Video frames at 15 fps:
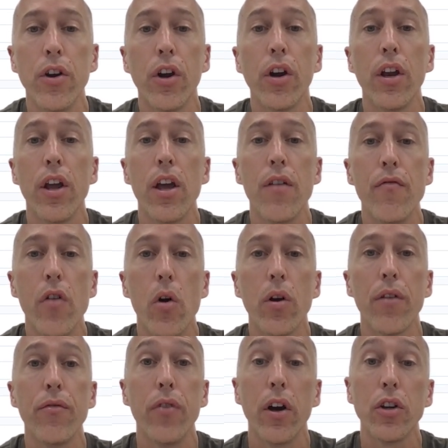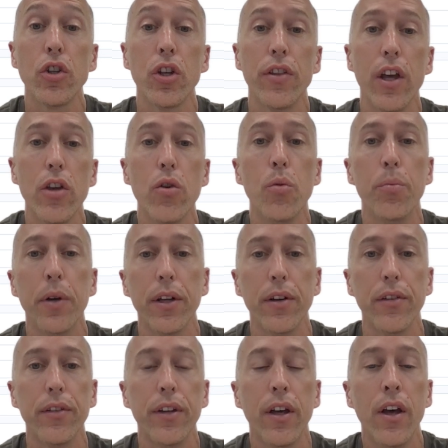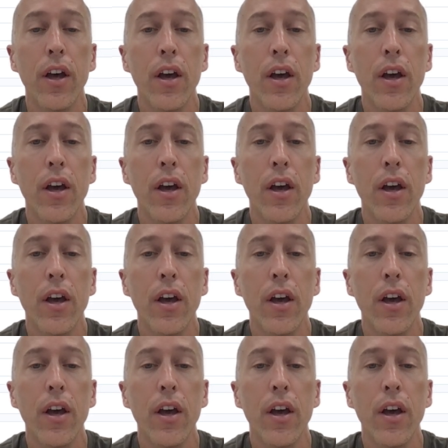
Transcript: you're going to invoke a function that you build.